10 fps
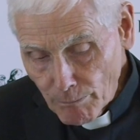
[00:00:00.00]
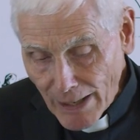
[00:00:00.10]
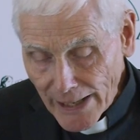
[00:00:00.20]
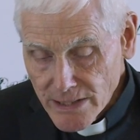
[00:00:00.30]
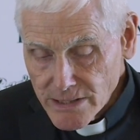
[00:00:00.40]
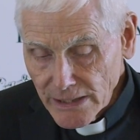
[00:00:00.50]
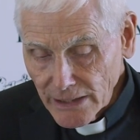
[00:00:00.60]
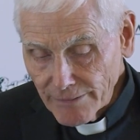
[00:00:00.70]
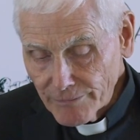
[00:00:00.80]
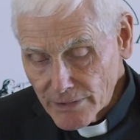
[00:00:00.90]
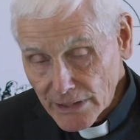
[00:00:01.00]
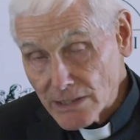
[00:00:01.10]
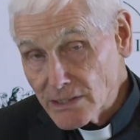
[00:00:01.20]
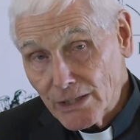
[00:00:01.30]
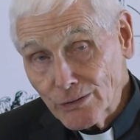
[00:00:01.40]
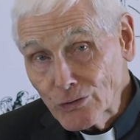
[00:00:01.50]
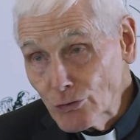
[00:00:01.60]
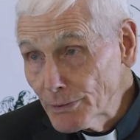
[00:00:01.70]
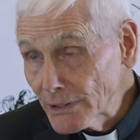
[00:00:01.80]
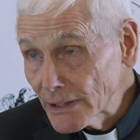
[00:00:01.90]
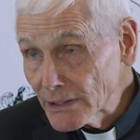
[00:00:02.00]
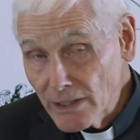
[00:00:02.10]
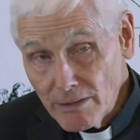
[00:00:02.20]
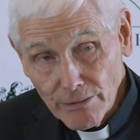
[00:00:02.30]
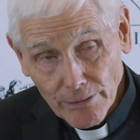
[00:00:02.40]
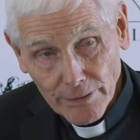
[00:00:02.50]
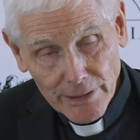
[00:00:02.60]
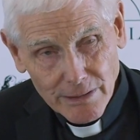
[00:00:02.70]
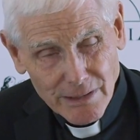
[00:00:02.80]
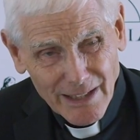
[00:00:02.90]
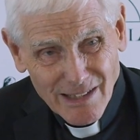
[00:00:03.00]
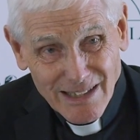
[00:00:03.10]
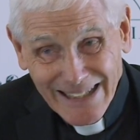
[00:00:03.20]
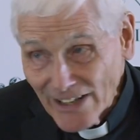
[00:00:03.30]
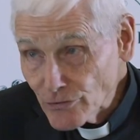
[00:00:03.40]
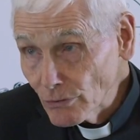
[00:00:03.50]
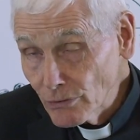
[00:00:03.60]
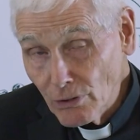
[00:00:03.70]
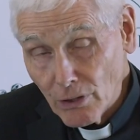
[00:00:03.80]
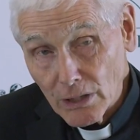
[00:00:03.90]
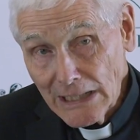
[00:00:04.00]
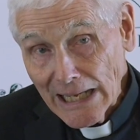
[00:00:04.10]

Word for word: Pius the Eleventh, Casti Connubii in nineteen thirty. It's against the natural law.